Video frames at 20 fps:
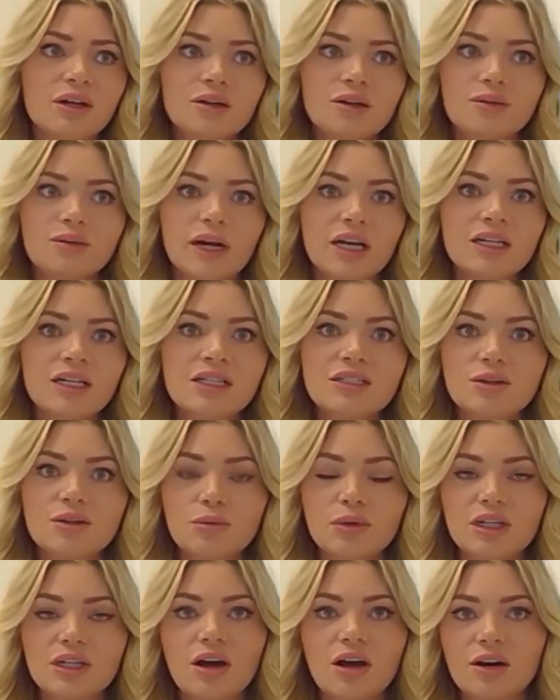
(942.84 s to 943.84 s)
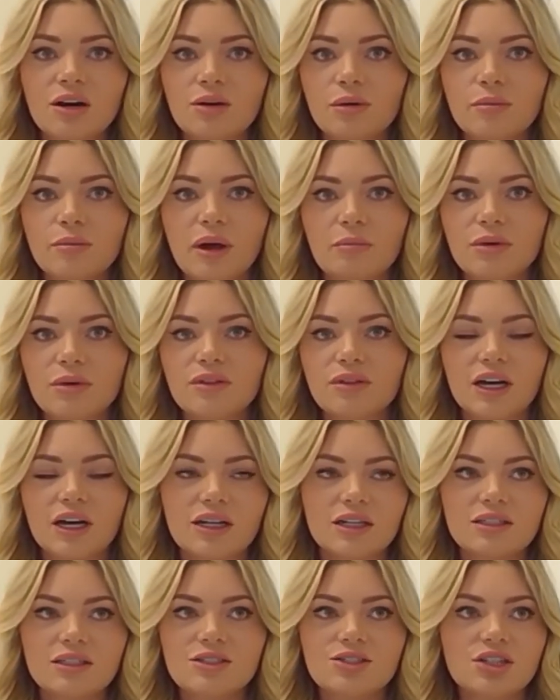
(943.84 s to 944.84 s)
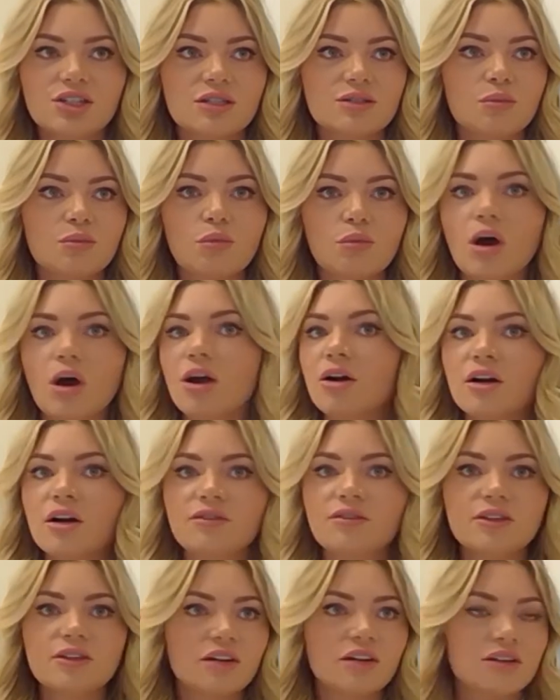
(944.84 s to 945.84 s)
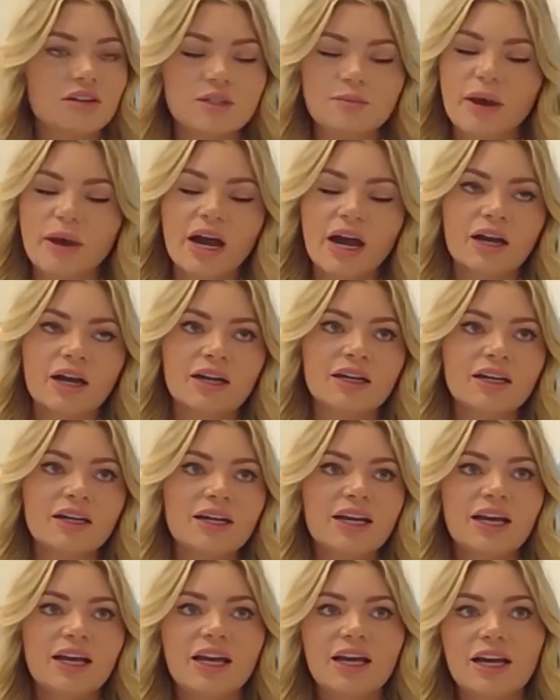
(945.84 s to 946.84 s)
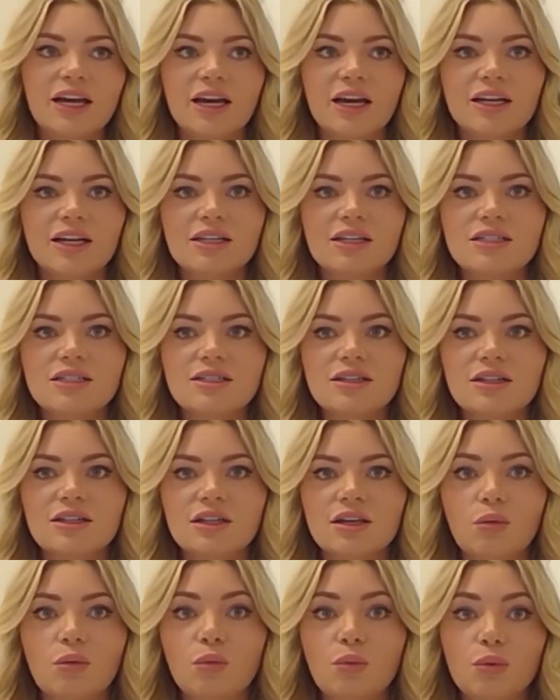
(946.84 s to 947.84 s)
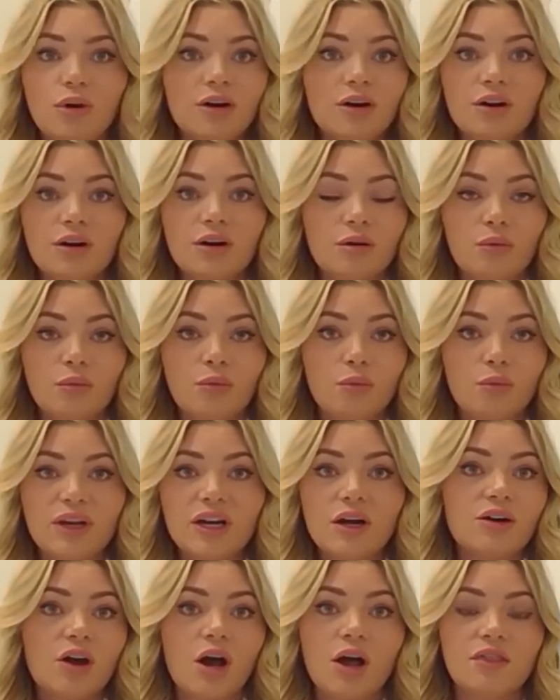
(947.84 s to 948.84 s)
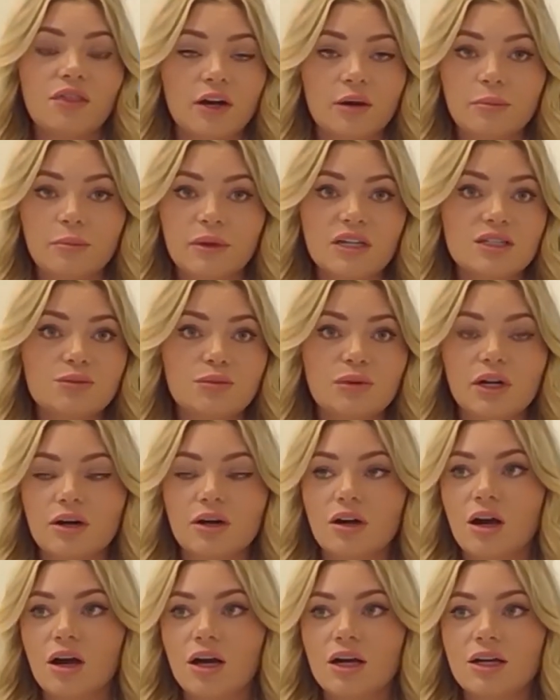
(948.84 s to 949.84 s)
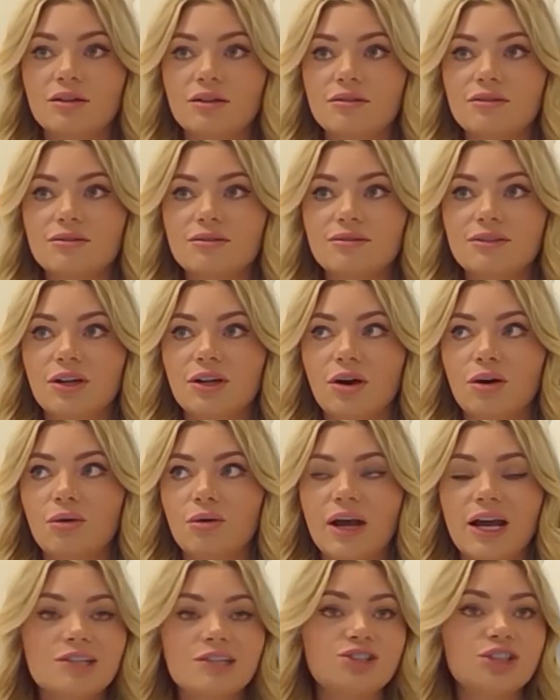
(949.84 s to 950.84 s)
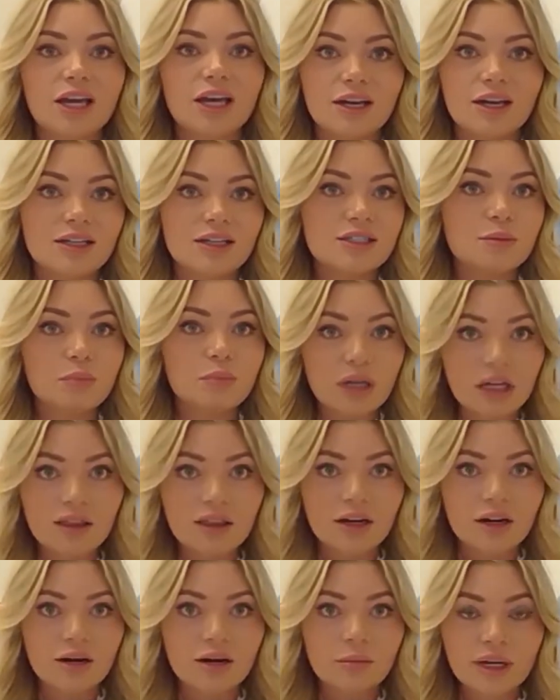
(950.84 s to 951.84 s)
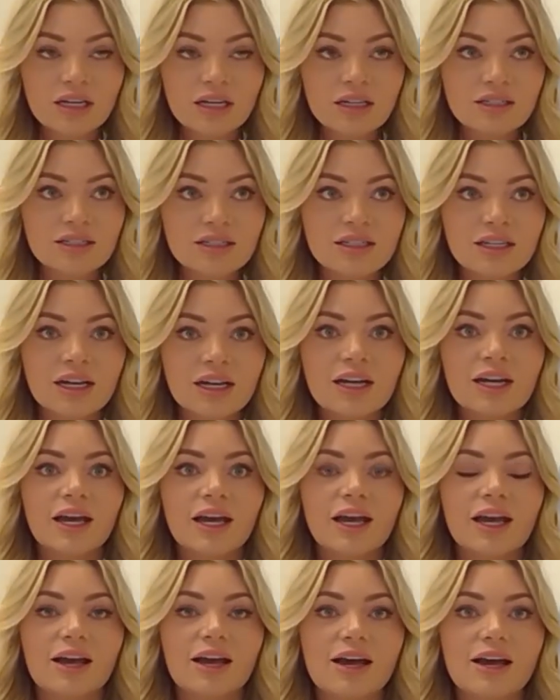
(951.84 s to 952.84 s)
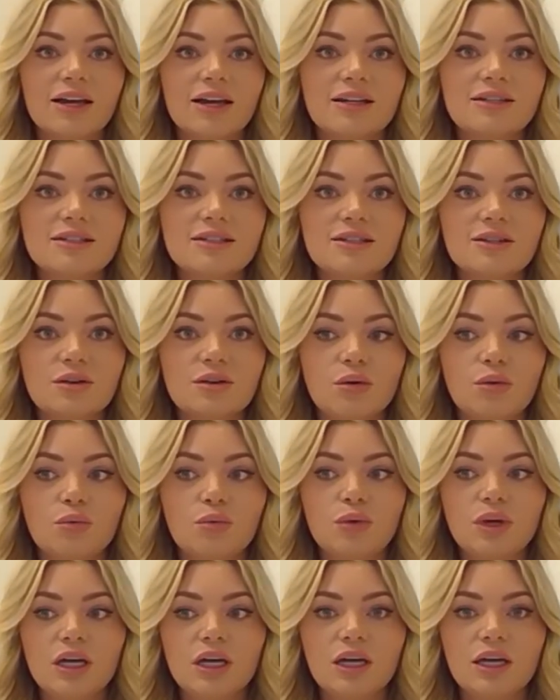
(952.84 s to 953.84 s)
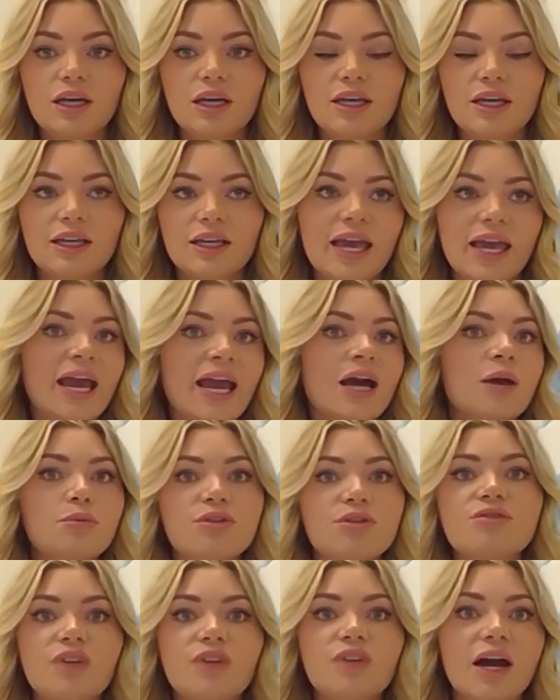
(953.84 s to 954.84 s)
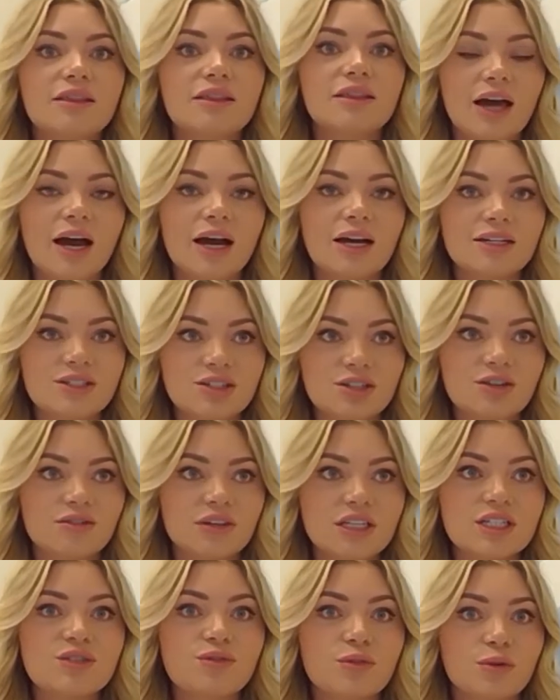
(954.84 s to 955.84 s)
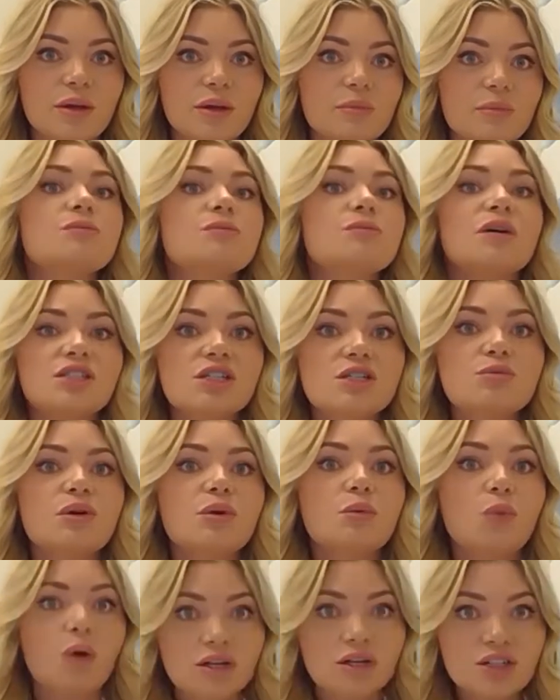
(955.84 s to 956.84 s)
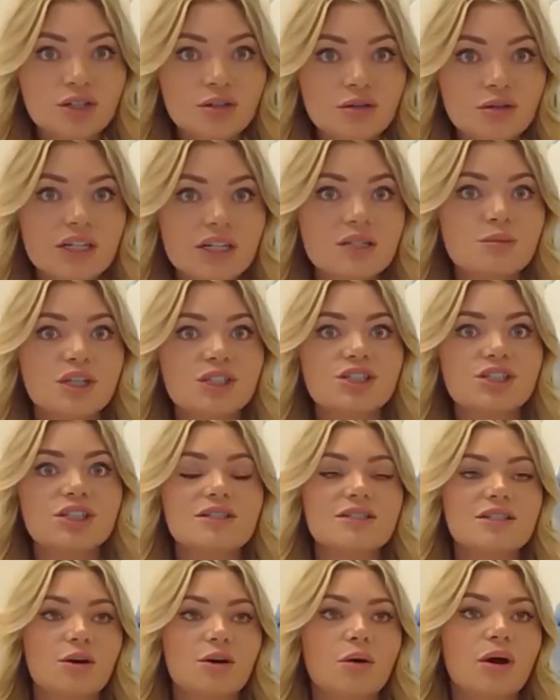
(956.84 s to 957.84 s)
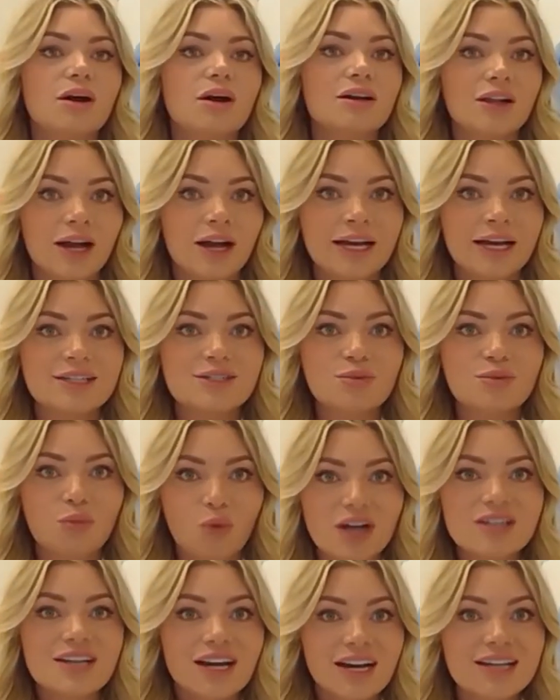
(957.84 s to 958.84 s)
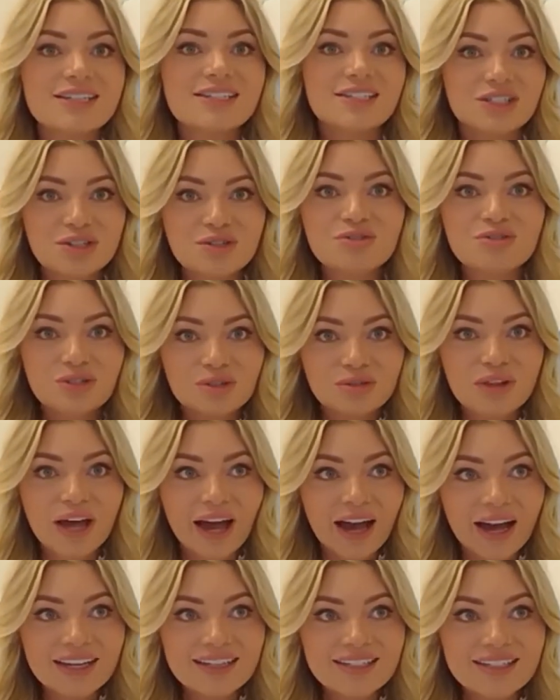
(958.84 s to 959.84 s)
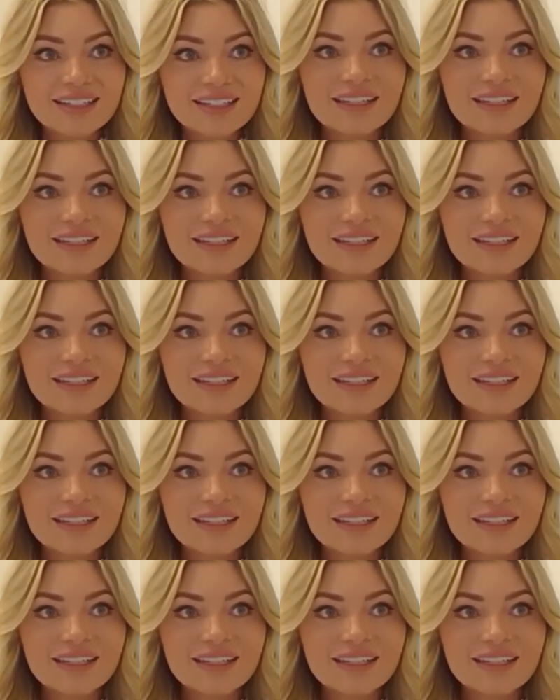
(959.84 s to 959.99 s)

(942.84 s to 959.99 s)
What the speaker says: right? So we got to remember that it's just water off a duck's back. And we are not therapists. We are not, educated to be therapists. And we can't provide that service for them as much as we want to. And as much as, our clients want us to do that,